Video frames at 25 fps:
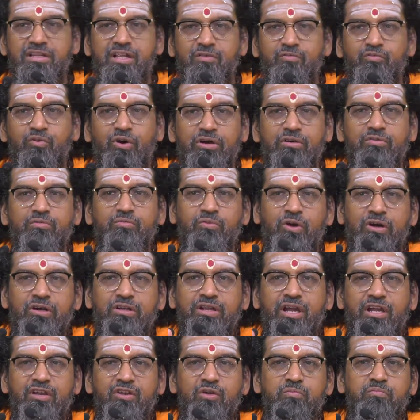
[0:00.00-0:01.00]
that
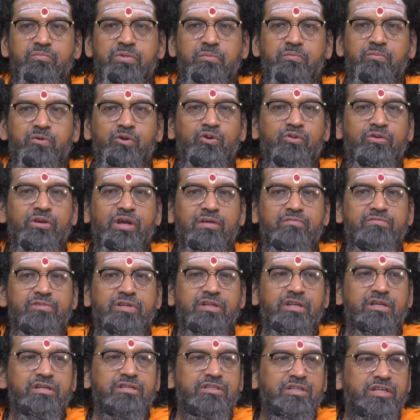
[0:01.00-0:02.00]
what kind of people you have,
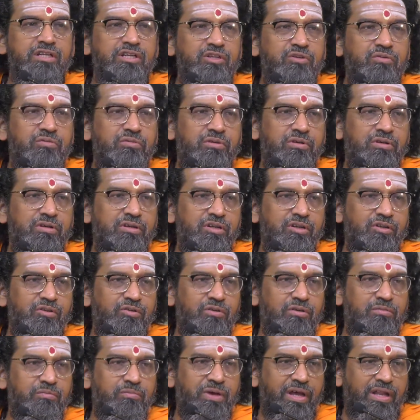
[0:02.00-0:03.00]
Janakji, in
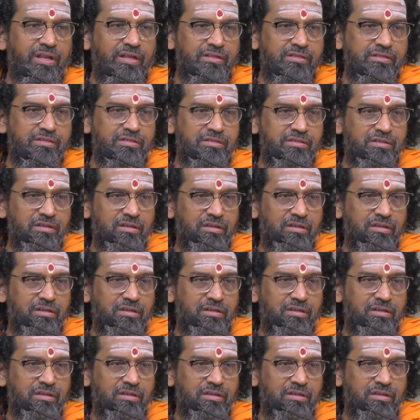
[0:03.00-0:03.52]
your palace.